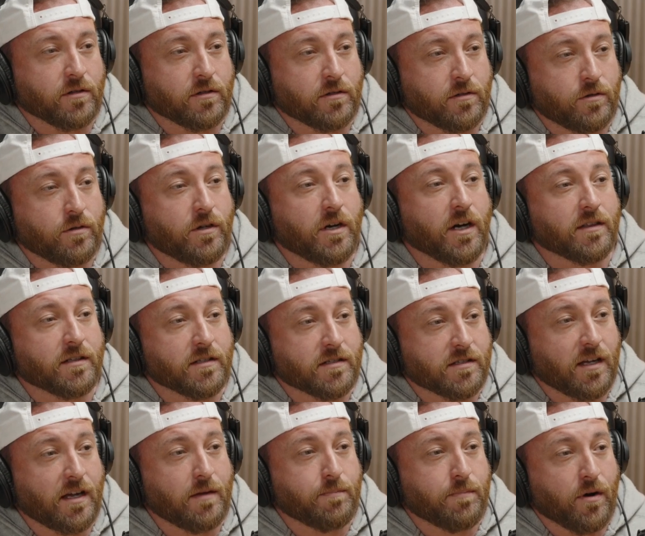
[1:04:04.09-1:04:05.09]
who got the
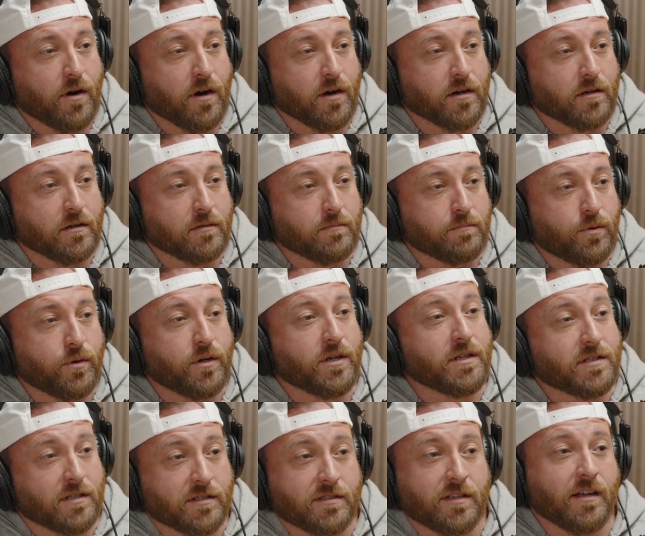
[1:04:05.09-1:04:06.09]
skate park put
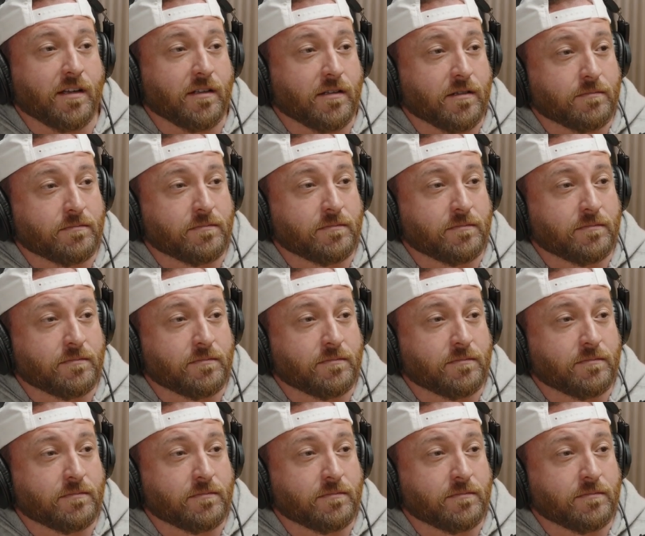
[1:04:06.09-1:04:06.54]
into Salem.